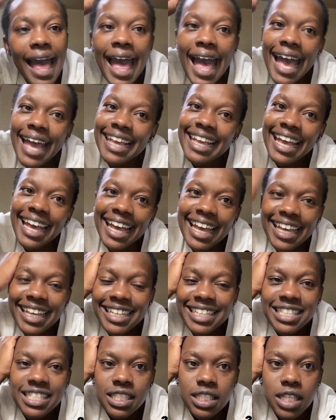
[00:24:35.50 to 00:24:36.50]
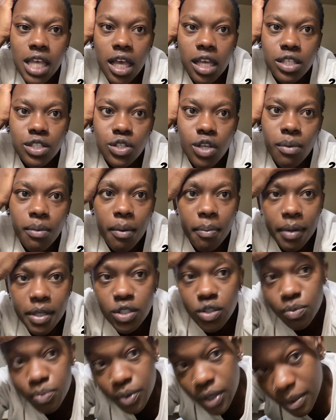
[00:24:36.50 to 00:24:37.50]
hi guys so i'm about
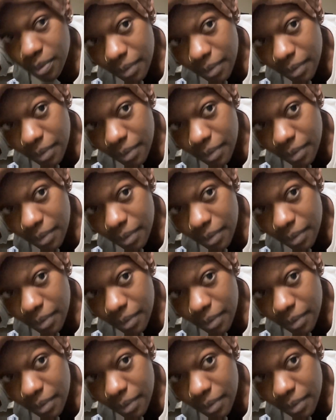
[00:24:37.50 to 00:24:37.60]
to braid